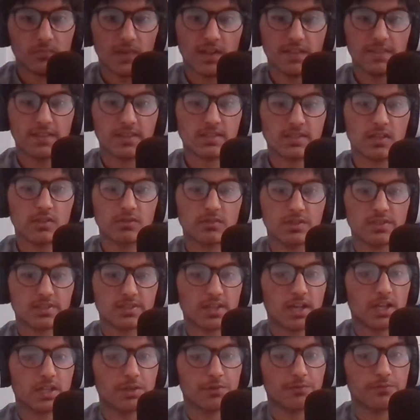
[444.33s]
that's how this
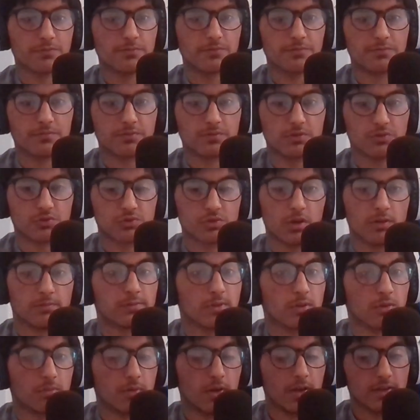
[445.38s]
kind of control
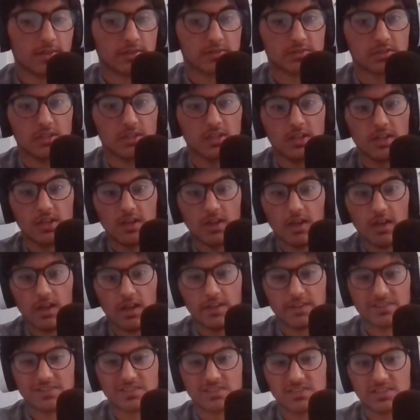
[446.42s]
flow works. As
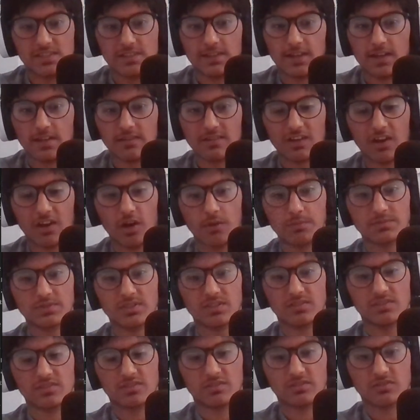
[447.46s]
you can see, it kind of helps
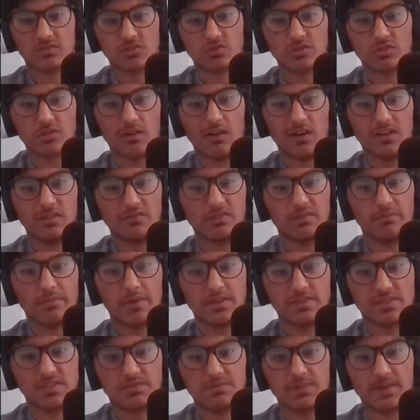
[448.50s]
us control how
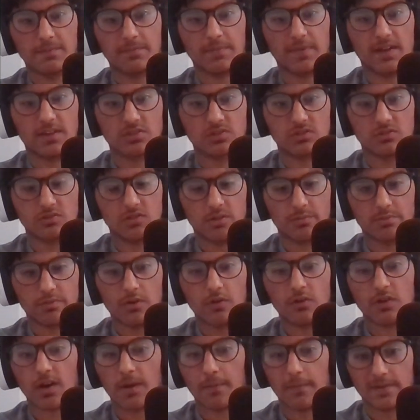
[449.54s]
information is being passed through our
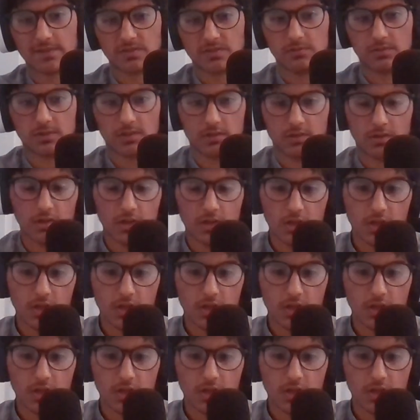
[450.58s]
program as you can